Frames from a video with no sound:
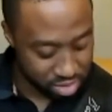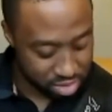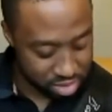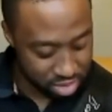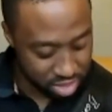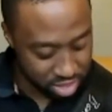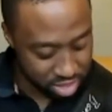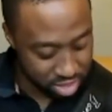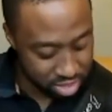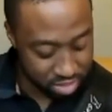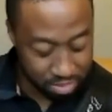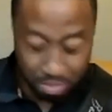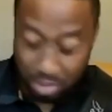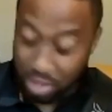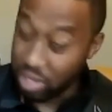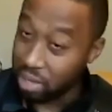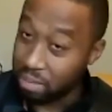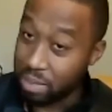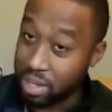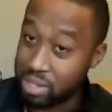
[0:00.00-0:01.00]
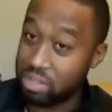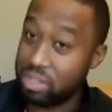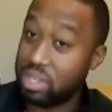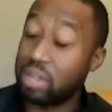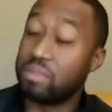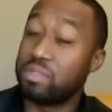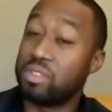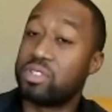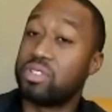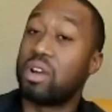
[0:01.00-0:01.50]
this is B major
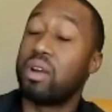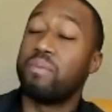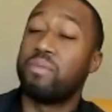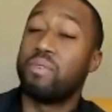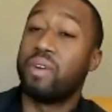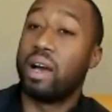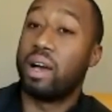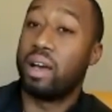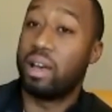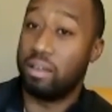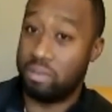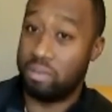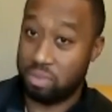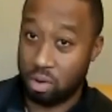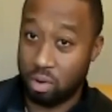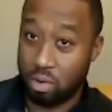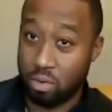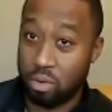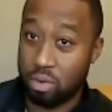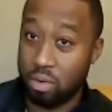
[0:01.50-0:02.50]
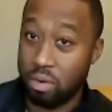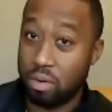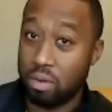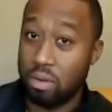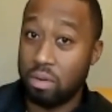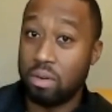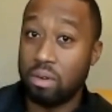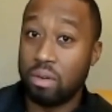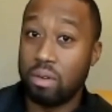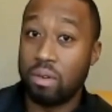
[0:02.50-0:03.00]
seven sharp five over
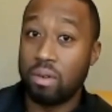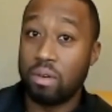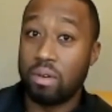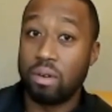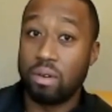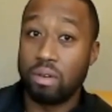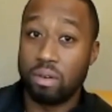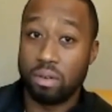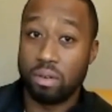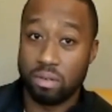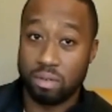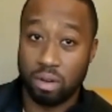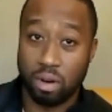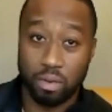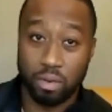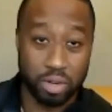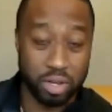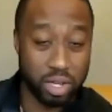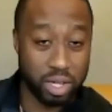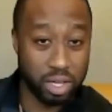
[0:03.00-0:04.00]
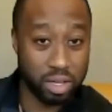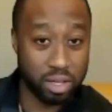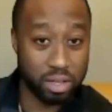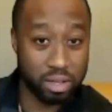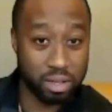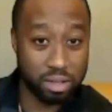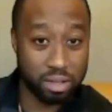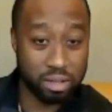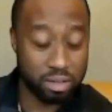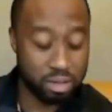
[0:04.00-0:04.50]
D.
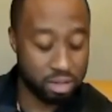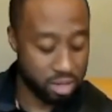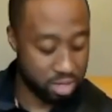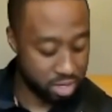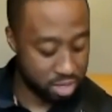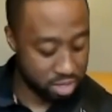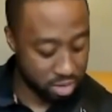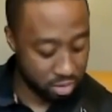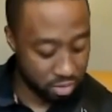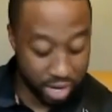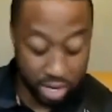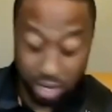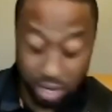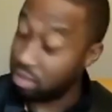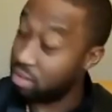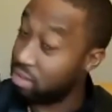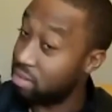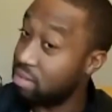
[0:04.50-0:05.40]
So right